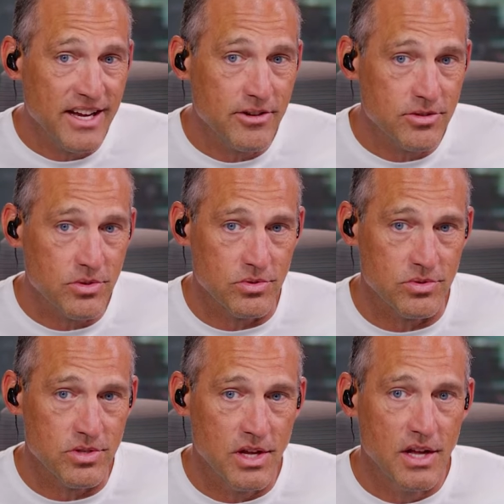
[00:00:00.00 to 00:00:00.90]
years
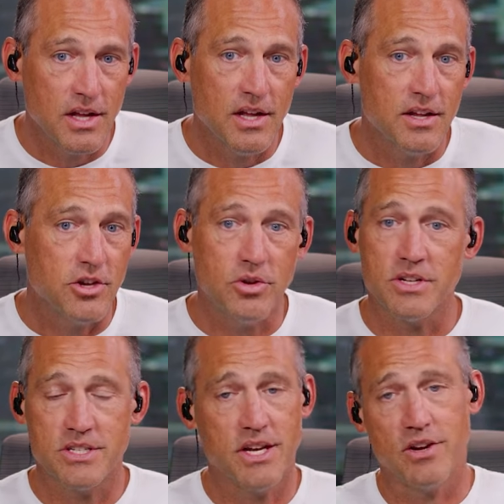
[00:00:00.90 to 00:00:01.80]
old you
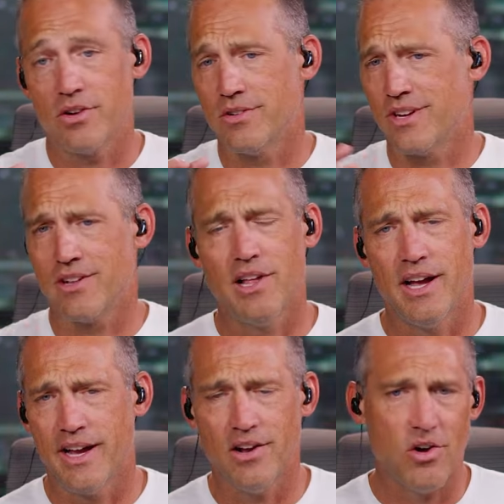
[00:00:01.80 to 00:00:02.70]
can see her
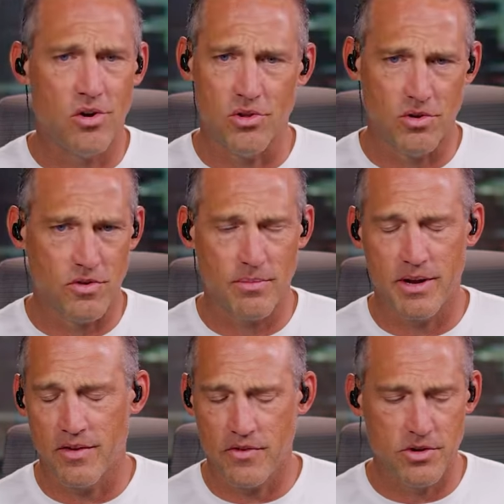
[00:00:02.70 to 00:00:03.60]
decline all over. I
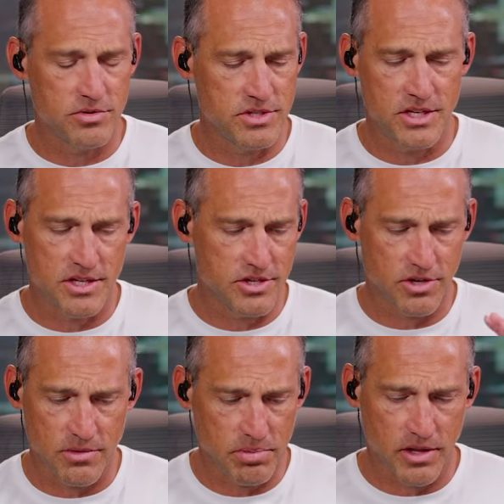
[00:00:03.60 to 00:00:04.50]
mean, if you don't see this, you're
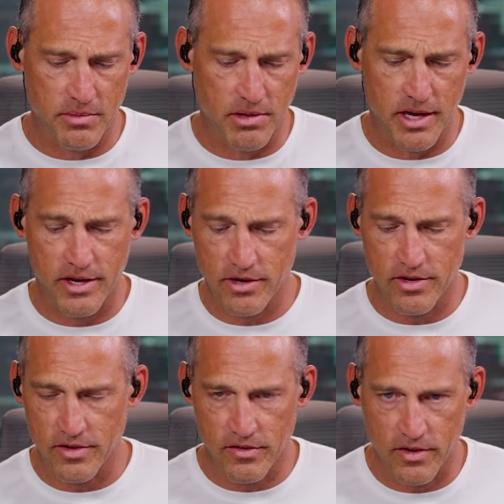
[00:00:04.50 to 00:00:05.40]
completely blind or you
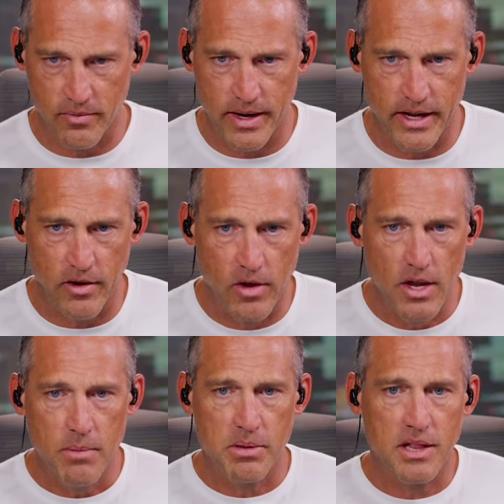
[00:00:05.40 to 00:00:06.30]
just listen on the radio.
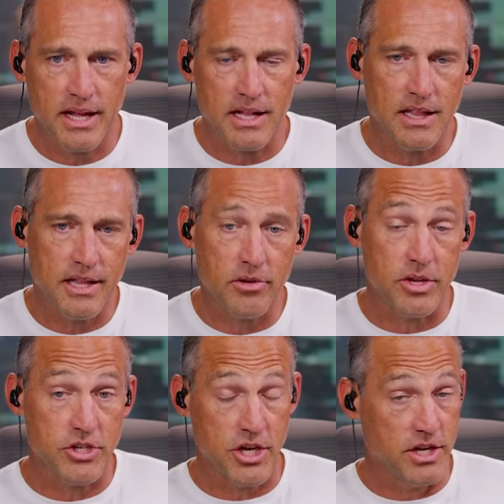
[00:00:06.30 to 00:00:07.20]
But like literally, she